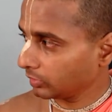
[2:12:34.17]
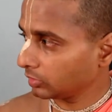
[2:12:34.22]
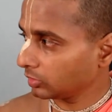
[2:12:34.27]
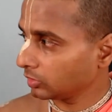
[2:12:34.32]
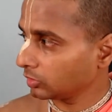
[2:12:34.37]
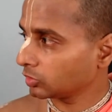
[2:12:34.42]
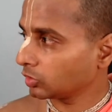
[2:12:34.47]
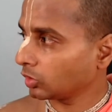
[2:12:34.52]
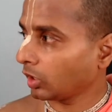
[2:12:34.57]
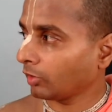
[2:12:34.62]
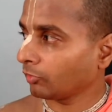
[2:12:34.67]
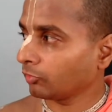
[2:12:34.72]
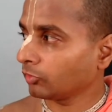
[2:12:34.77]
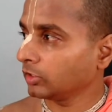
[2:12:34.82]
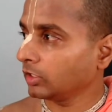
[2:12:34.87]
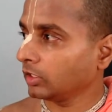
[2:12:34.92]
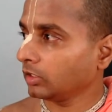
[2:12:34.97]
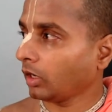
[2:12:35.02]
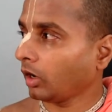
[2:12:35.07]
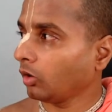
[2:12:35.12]
So after
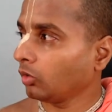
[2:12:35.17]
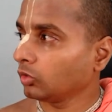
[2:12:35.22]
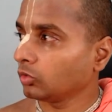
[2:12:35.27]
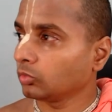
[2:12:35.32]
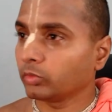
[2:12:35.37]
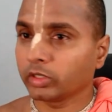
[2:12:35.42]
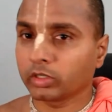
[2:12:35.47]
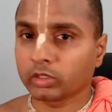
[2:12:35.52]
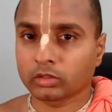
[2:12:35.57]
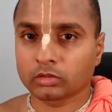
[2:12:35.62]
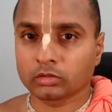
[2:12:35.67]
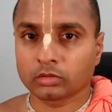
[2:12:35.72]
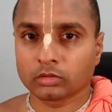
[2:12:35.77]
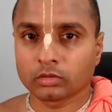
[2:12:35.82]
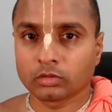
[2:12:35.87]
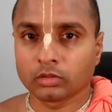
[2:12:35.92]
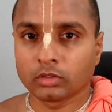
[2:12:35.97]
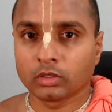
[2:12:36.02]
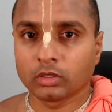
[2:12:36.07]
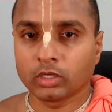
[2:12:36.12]
that, how to make it
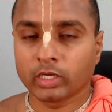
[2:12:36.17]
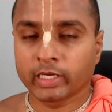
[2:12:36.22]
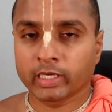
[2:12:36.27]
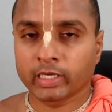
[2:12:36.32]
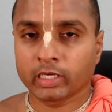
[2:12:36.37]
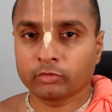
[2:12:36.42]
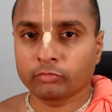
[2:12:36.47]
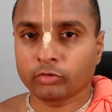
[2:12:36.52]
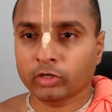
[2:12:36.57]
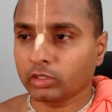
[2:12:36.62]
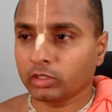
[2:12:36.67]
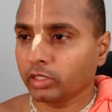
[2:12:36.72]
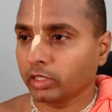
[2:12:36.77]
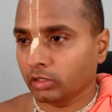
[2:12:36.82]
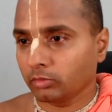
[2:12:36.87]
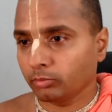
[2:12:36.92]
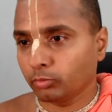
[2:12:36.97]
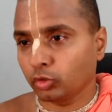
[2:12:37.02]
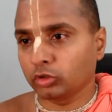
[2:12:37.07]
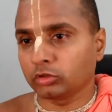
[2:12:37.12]
again fire, again
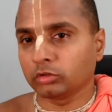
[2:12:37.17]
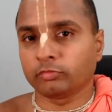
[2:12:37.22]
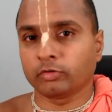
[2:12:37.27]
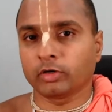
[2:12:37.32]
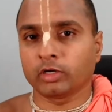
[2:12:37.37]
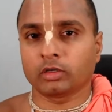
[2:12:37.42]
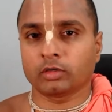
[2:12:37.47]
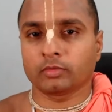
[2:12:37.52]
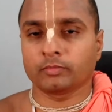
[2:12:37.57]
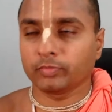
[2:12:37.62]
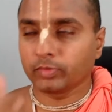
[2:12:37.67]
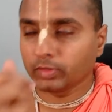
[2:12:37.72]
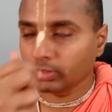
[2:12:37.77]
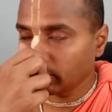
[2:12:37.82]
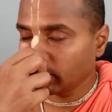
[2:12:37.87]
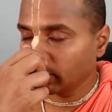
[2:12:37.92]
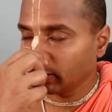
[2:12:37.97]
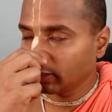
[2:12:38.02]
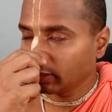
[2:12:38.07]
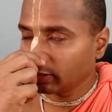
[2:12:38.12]
put in the fire.
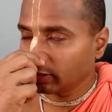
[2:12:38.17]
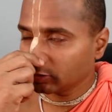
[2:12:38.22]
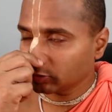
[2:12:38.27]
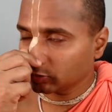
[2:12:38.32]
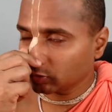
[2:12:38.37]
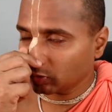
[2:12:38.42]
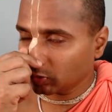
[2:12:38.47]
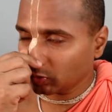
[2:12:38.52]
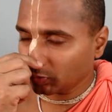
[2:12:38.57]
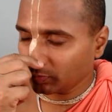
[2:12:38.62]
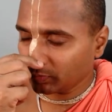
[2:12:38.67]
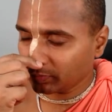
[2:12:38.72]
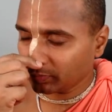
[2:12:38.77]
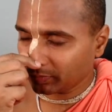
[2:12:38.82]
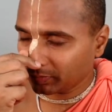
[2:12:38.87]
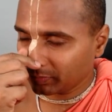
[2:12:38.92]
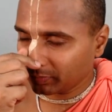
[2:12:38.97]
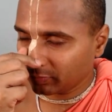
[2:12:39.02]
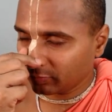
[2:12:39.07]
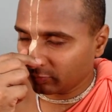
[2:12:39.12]
So
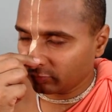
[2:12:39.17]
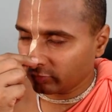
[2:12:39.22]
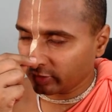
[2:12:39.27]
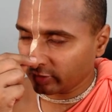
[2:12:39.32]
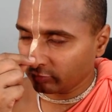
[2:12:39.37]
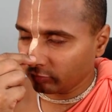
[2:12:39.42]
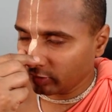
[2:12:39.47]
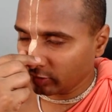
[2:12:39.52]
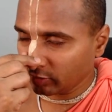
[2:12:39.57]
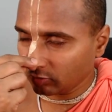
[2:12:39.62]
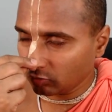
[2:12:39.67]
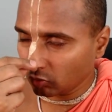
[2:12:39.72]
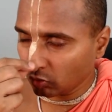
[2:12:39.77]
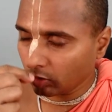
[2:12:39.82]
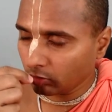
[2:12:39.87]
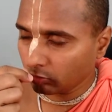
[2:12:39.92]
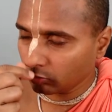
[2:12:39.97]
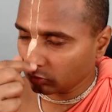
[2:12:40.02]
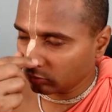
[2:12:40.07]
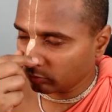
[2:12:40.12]
when we go
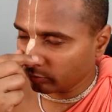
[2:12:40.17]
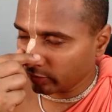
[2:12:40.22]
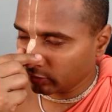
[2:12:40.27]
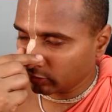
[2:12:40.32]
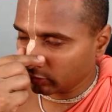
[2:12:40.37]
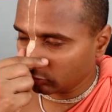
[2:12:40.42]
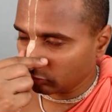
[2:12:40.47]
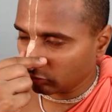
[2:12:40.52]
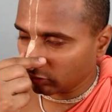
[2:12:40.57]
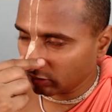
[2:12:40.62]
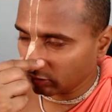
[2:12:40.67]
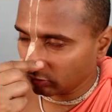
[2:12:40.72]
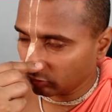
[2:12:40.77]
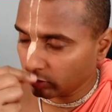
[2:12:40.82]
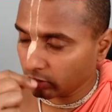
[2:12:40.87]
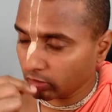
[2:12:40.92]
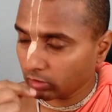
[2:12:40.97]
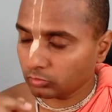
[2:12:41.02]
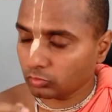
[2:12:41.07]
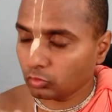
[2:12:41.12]
out to the material world, we
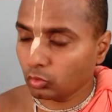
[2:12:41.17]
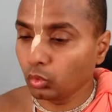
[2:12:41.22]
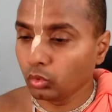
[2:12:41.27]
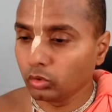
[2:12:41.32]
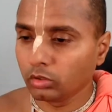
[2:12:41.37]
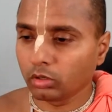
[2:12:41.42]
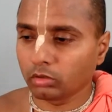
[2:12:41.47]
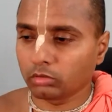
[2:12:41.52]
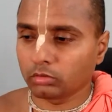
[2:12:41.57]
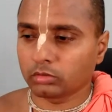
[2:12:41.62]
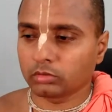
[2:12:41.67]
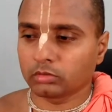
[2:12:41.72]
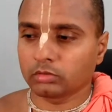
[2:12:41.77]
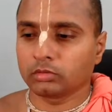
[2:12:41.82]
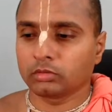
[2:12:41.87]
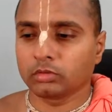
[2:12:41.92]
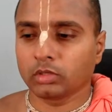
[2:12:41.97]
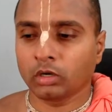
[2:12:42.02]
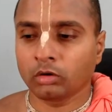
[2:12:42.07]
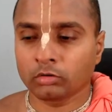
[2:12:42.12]
are cooled down.
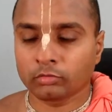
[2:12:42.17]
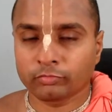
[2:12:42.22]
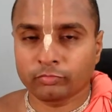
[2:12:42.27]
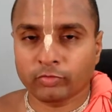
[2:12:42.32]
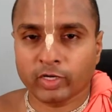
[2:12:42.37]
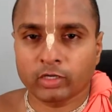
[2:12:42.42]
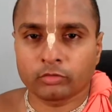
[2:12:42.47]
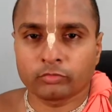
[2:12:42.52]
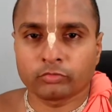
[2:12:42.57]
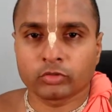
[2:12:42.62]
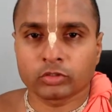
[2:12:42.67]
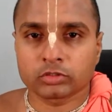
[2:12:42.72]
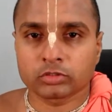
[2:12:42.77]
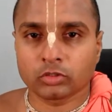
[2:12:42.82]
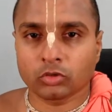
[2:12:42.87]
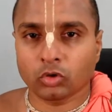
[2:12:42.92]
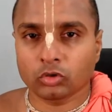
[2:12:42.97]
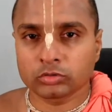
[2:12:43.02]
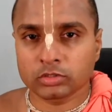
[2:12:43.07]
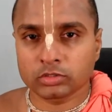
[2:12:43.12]
Our fire of Krishna
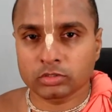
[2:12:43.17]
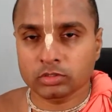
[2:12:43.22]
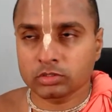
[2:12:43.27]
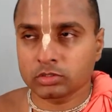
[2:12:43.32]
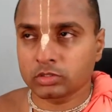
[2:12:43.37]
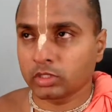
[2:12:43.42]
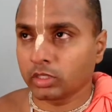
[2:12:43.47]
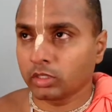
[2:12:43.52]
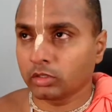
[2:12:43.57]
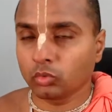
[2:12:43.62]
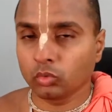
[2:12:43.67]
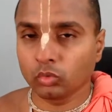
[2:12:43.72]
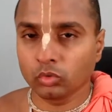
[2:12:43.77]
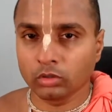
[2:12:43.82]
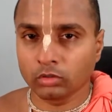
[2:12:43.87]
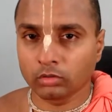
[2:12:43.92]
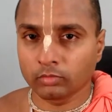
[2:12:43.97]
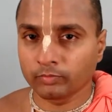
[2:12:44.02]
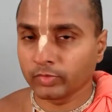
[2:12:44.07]
consciousness is again cooled down.